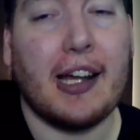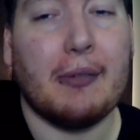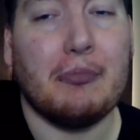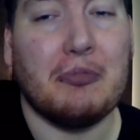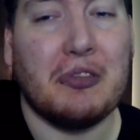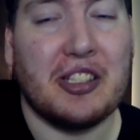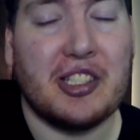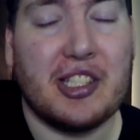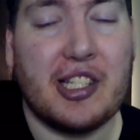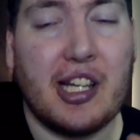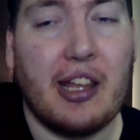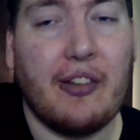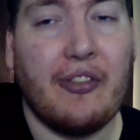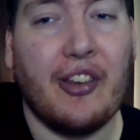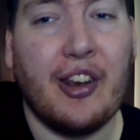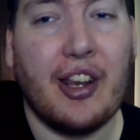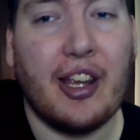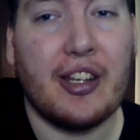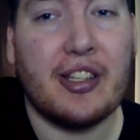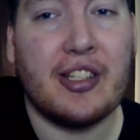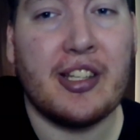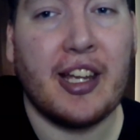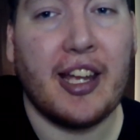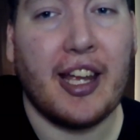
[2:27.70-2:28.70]
I'm receiving
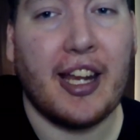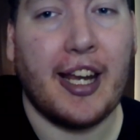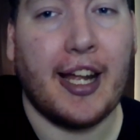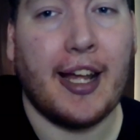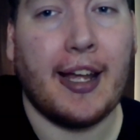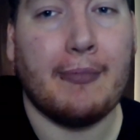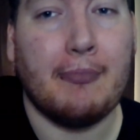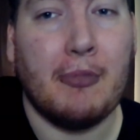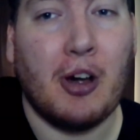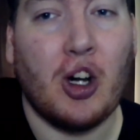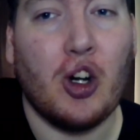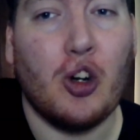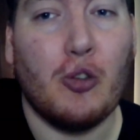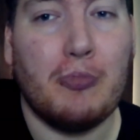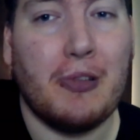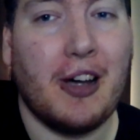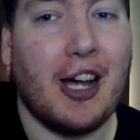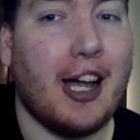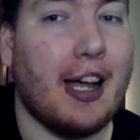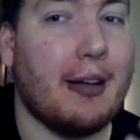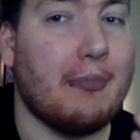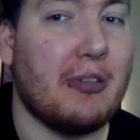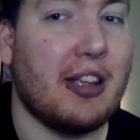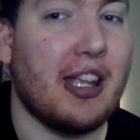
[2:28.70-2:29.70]
it, and I hope
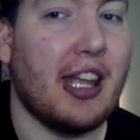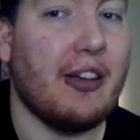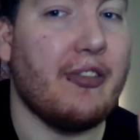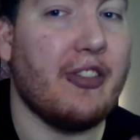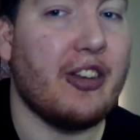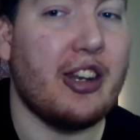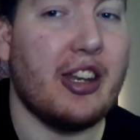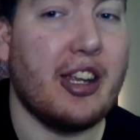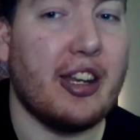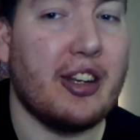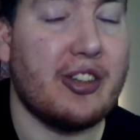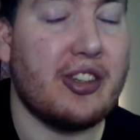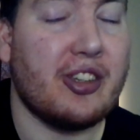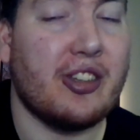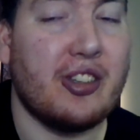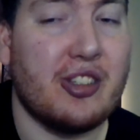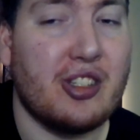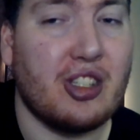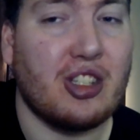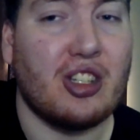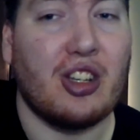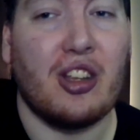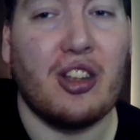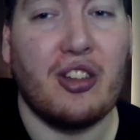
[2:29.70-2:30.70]
I'm giving
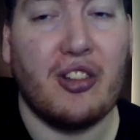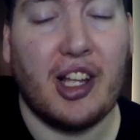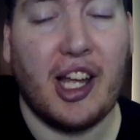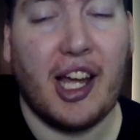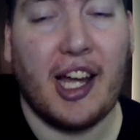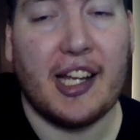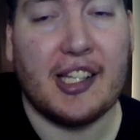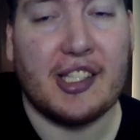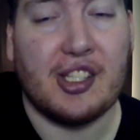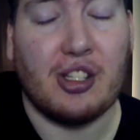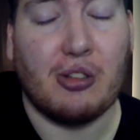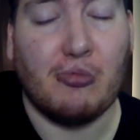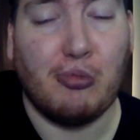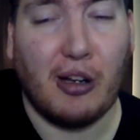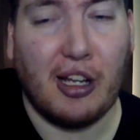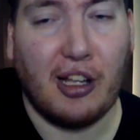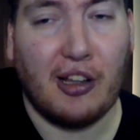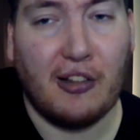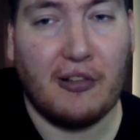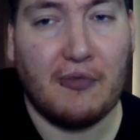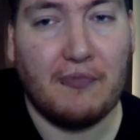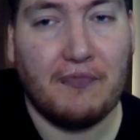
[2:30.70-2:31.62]
it to you guys as well.